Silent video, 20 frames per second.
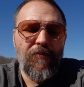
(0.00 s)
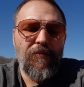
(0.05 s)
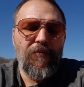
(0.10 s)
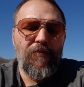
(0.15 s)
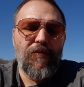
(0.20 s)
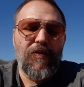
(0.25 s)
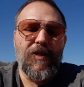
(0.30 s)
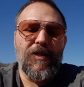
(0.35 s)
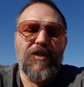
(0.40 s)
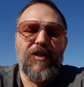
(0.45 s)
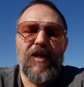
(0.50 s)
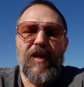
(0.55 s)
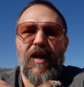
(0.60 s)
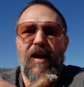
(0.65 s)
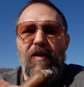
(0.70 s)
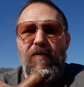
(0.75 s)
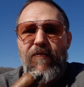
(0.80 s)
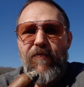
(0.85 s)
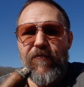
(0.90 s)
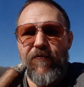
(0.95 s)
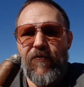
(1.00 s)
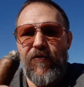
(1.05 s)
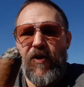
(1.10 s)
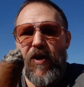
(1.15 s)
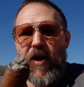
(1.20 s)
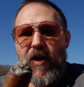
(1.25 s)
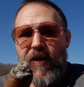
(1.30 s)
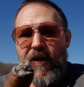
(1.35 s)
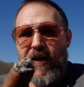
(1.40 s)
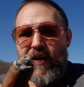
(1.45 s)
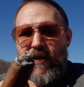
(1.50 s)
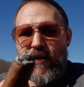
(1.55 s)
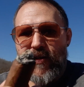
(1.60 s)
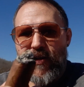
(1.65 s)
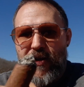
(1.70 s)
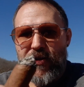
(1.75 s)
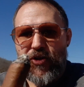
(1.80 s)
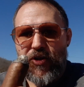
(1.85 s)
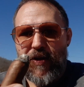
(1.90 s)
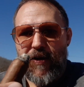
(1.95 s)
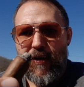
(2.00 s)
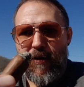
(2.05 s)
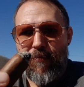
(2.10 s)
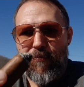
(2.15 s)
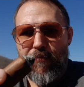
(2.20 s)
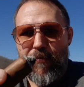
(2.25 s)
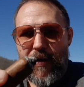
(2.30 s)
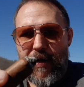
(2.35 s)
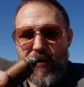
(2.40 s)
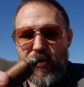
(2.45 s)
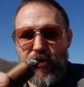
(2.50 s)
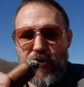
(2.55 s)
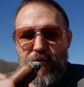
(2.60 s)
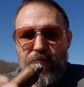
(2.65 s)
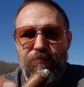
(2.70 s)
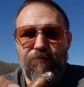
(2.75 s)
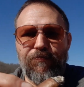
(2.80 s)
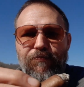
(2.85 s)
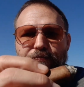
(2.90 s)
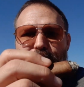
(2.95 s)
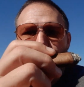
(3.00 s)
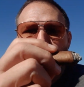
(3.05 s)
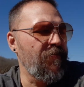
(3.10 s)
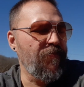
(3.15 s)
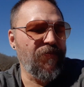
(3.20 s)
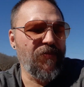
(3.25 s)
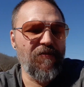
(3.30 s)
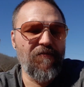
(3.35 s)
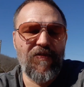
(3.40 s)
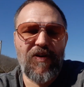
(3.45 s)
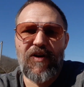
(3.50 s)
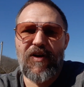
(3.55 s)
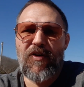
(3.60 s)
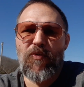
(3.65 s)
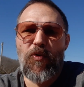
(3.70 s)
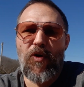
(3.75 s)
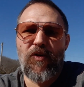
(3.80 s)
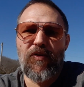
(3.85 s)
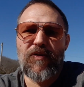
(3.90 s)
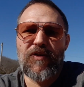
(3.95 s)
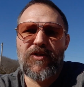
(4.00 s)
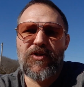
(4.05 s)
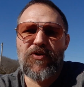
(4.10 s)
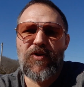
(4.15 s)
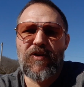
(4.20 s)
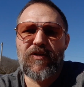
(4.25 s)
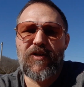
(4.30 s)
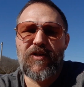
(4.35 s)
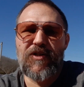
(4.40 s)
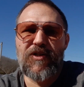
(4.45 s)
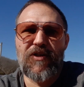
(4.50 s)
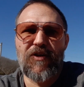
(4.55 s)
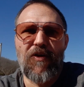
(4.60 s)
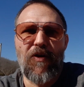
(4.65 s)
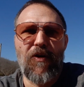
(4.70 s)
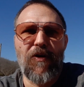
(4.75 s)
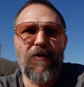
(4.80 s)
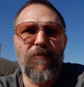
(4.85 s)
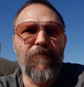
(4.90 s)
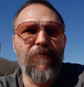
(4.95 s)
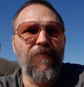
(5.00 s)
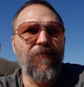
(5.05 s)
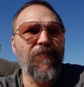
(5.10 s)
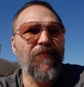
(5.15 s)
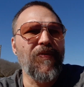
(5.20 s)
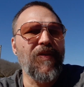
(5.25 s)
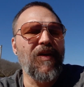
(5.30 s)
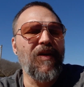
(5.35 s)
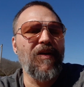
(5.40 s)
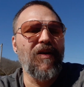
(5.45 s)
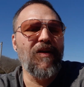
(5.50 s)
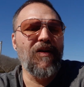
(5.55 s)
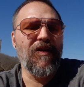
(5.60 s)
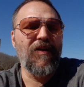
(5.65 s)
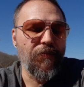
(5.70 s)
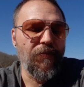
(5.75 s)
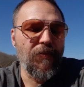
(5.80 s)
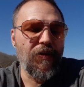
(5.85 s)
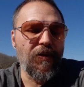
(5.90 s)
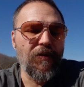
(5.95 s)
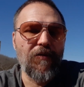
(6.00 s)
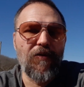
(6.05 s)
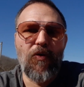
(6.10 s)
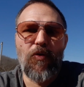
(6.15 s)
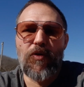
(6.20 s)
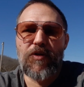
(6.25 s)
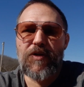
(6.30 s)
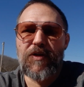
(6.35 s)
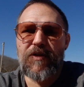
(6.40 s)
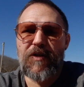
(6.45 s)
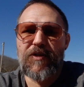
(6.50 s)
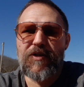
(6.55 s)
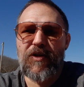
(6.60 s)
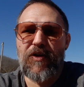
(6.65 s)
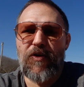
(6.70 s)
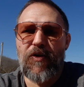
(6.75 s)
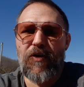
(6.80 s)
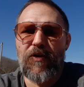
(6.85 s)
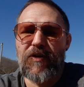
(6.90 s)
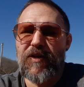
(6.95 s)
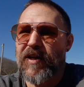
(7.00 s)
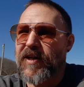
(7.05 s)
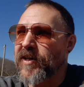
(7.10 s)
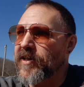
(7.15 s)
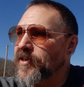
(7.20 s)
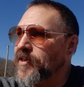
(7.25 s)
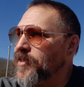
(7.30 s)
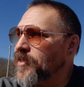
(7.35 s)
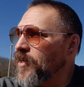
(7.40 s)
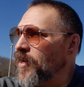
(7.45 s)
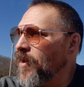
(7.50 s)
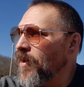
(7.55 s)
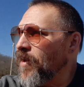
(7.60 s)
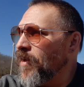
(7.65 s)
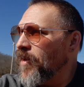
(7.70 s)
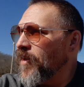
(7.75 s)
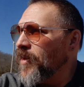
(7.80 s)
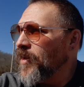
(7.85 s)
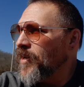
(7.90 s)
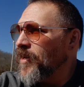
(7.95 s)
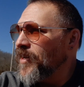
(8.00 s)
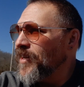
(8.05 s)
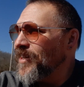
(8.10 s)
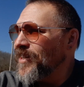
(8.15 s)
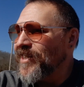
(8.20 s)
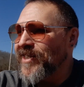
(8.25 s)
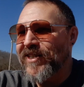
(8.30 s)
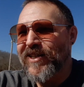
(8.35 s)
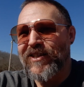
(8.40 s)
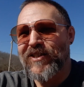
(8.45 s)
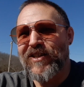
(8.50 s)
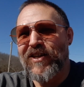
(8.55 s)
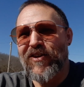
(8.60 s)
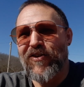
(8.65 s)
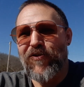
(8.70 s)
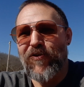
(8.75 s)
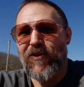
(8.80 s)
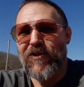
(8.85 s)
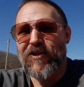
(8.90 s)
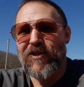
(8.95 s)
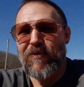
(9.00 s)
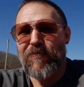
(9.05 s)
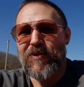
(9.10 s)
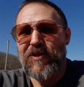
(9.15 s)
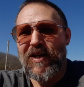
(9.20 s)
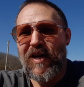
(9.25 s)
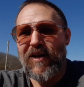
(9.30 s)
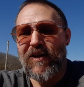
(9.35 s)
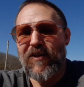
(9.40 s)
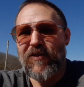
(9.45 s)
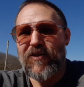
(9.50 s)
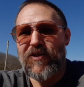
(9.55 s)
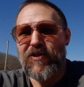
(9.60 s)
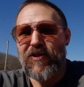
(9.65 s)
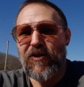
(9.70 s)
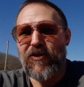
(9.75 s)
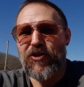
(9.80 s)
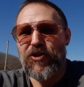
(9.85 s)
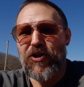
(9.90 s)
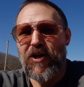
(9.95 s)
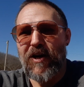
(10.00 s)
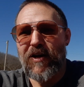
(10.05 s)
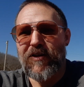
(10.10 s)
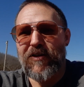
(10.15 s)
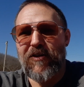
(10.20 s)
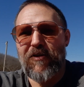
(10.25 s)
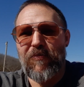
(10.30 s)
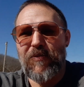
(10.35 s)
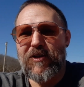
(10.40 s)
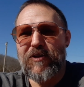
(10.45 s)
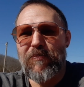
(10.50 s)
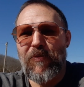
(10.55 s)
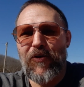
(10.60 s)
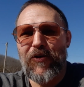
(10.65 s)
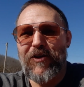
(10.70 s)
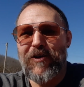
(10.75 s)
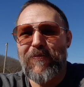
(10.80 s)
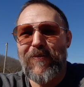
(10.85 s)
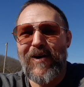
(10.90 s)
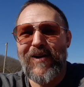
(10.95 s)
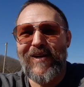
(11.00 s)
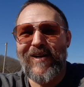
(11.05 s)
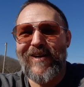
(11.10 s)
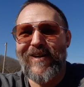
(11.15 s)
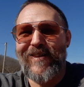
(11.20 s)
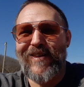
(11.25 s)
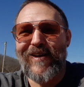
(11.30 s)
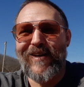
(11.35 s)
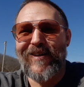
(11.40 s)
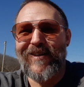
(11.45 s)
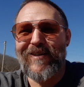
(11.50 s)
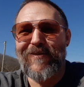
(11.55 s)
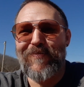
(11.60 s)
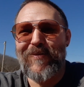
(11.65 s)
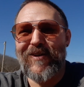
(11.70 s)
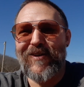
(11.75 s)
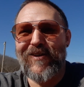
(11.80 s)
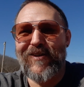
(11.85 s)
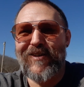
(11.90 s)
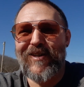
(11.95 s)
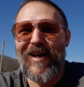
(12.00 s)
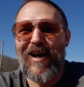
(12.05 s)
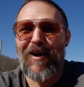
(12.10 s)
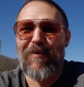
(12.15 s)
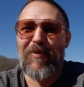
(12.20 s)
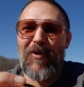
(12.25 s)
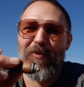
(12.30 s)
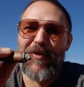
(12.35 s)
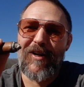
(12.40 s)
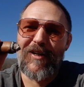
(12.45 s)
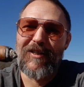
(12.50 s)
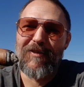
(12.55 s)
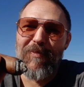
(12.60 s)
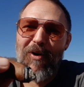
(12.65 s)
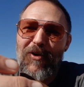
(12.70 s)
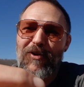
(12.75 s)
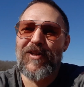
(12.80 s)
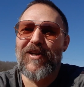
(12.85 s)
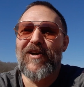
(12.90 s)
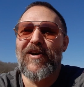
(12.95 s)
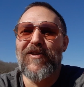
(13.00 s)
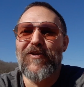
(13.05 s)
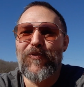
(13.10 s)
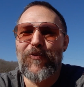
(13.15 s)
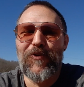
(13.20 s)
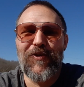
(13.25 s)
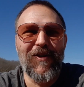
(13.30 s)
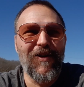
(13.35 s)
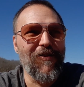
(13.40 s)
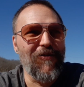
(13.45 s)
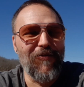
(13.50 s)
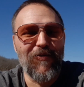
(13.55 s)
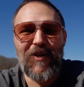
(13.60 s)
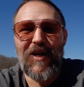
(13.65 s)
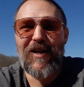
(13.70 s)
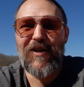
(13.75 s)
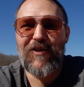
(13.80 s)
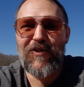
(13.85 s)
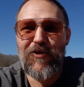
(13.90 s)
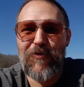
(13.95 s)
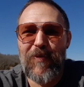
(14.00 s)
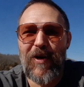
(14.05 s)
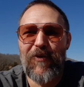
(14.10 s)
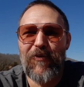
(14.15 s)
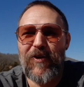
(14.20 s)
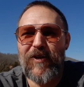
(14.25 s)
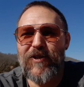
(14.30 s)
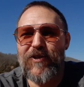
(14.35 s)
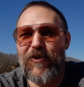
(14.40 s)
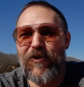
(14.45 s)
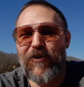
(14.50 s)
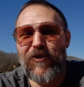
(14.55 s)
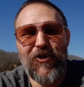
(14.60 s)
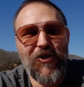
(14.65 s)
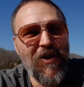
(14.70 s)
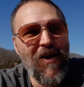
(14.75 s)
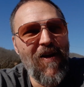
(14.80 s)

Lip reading: This thing, I've not had to touch it up much. Very well constructed cigar. Of course, it doesn't hurt that it's 60 degrees and I'm standing in the sunshine. You could be smoking about anything and it'd be good now. But when I smoked the other one the other day to do my research,